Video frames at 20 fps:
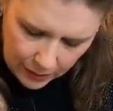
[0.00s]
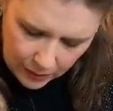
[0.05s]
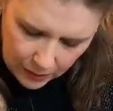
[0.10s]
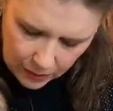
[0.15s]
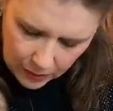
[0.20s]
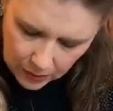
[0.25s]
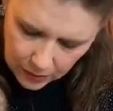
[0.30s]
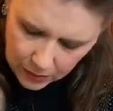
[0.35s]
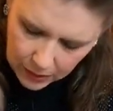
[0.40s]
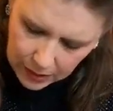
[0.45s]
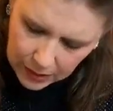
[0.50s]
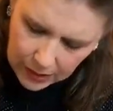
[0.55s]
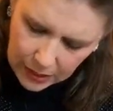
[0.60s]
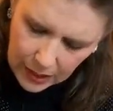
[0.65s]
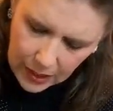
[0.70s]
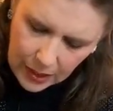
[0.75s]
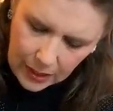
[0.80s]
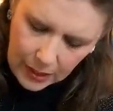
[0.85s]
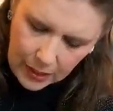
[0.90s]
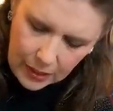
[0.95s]
and all the,
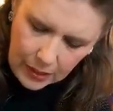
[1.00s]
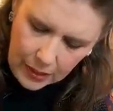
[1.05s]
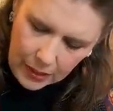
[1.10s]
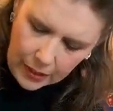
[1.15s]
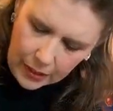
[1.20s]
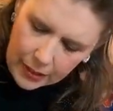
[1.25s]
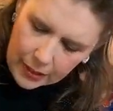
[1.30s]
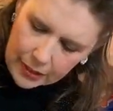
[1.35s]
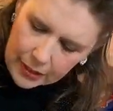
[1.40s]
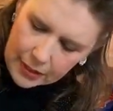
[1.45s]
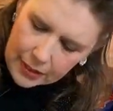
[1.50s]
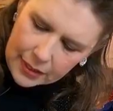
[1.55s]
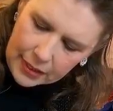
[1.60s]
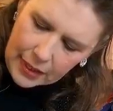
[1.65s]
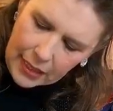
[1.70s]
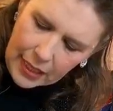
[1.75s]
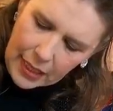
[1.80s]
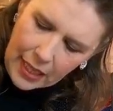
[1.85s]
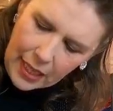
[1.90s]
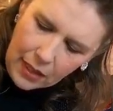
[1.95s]
you can
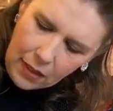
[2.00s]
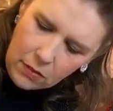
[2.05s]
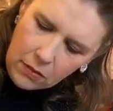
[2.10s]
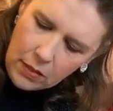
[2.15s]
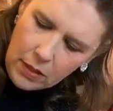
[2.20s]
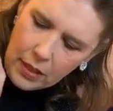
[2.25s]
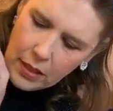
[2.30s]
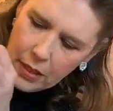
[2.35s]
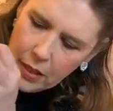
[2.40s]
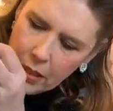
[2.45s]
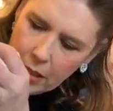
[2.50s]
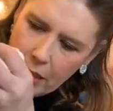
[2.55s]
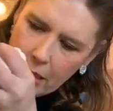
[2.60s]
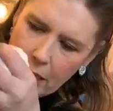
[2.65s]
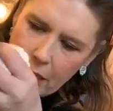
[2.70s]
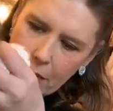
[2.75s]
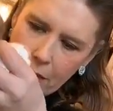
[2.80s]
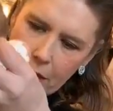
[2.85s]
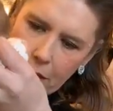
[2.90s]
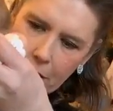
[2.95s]
see how
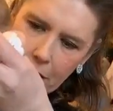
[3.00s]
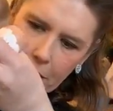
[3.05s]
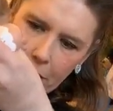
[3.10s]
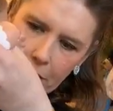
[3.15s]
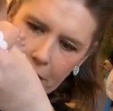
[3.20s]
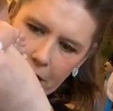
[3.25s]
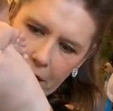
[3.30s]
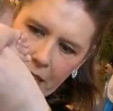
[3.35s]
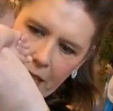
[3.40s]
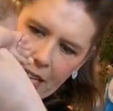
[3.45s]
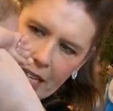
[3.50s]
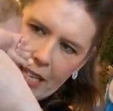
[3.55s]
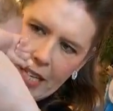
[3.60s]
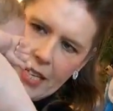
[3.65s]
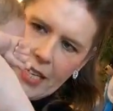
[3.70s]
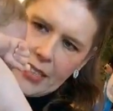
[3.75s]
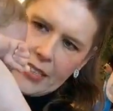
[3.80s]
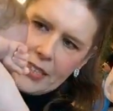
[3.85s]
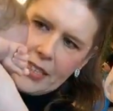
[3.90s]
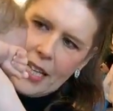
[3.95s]
lovely that
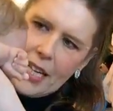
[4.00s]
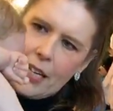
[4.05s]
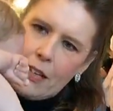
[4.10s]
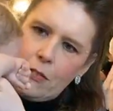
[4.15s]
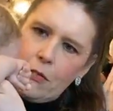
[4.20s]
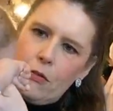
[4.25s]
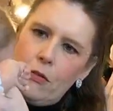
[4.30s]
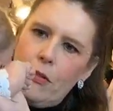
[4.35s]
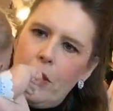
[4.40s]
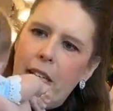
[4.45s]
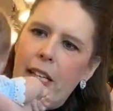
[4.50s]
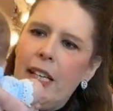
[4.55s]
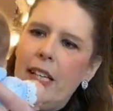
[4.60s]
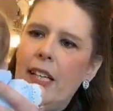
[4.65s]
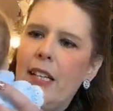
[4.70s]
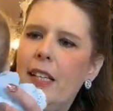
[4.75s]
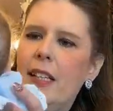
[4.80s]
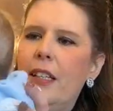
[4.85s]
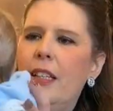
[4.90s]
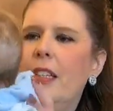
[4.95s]
is and how
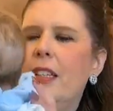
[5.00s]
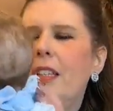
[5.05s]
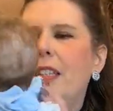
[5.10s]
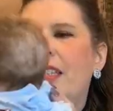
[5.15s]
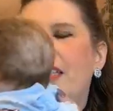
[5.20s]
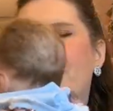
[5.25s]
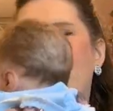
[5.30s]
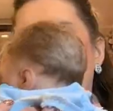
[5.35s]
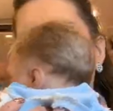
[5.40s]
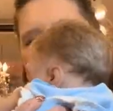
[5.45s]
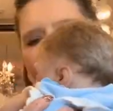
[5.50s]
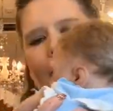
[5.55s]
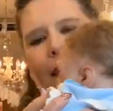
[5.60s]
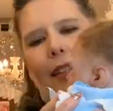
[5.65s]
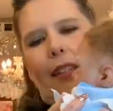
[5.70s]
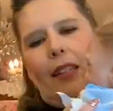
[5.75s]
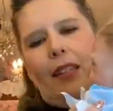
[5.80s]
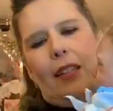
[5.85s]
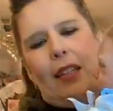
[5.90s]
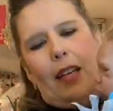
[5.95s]
real
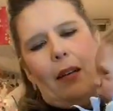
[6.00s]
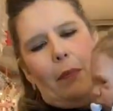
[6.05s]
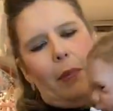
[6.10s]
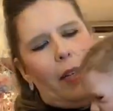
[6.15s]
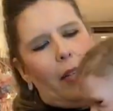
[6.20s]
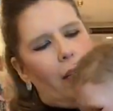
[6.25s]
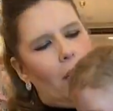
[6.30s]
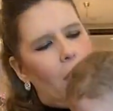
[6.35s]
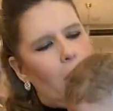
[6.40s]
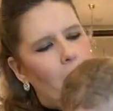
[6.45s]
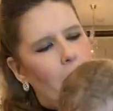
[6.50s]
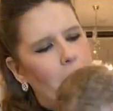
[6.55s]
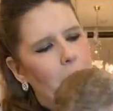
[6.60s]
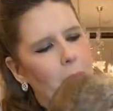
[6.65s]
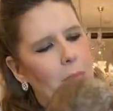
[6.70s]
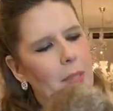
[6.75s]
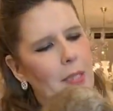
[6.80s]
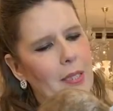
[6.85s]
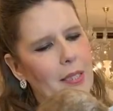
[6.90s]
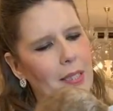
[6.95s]
that
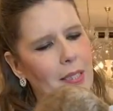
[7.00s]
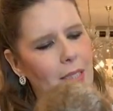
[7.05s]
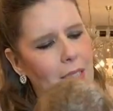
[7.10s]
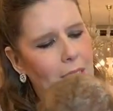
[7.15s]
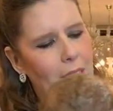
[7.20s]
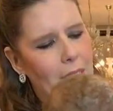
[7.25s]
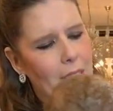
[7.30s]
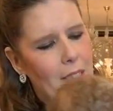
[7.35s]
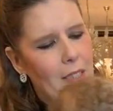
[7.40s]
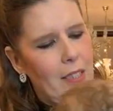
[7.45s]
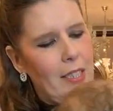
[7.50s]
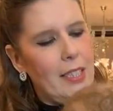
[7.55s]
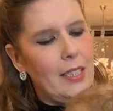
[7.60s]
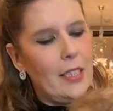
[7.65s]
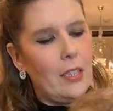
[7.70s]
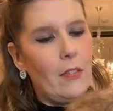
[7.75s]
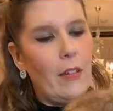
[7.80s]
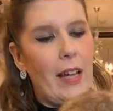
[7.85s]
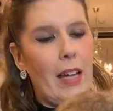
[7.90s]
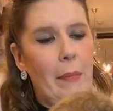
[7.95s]
becomes. So
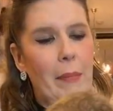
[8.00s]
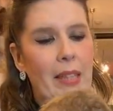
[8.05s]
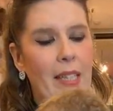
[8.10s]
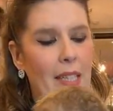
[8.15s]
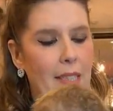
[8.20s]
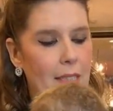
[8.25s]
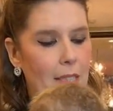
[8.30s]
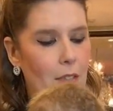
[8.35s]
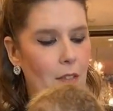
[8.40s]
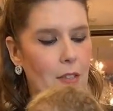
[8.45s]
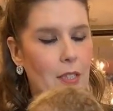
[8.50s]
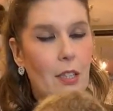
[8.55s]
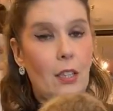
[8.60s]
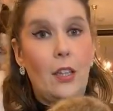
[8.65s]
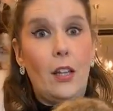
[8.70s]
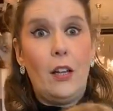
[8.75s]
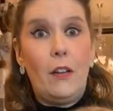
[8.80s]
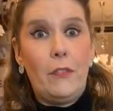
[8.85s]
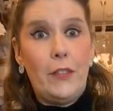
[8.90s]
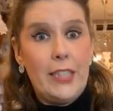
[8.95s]
these are great. I mean, these are used a
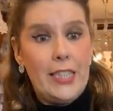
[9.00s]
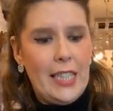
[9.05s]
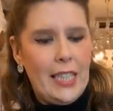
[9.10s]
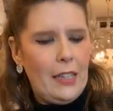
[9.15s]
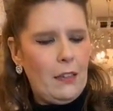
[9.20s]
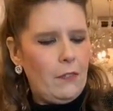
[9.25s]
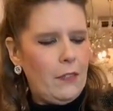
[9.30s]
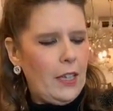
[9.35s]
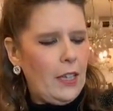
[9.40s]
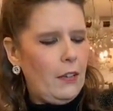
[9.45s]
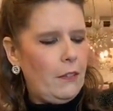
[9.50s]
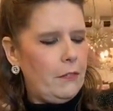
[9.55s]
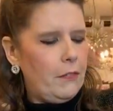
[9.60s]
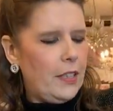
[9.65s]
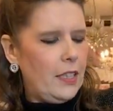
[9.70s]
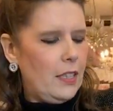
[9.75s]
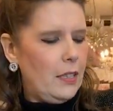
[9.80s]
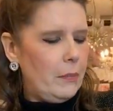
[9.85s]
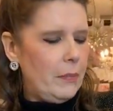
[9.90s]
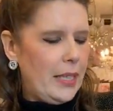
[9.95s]
lot for TV
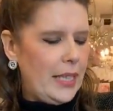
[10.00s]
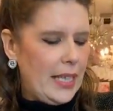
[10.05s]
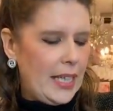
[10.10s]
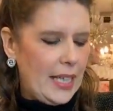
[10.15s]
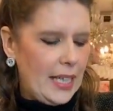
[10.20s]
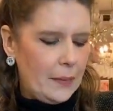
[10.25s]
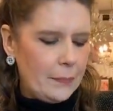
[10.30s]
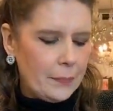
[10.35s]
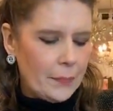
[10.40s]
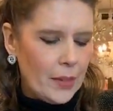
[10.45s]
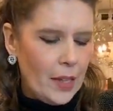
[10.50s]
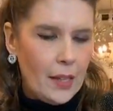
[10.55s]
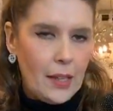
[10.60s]
filming,